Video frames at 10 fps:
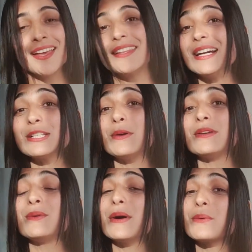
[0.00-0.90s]
That's how
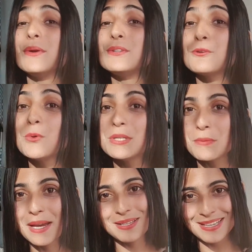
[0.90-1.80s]
you are going to
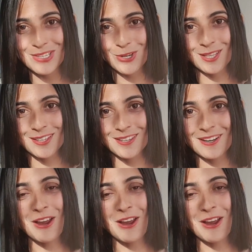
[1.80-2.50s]
motivate each other.